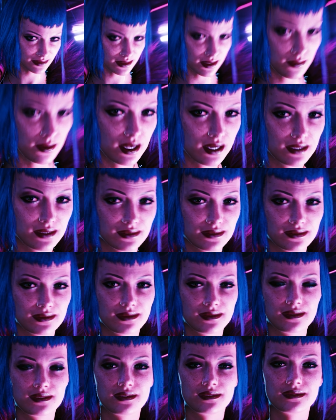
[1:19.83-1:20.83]
Come on.
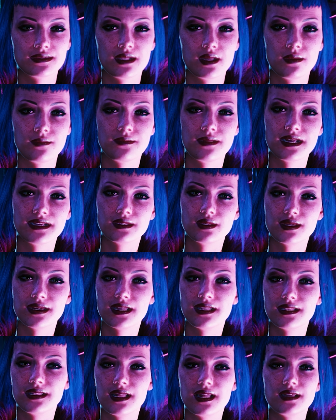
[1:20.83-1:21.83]
Know a place we
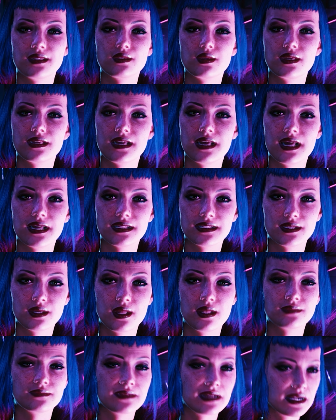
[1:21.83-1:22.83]
can talk where ears
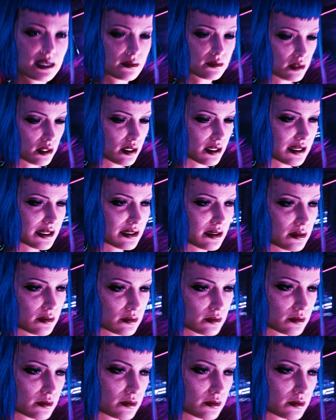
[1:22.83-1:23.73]
won't prick up to listen.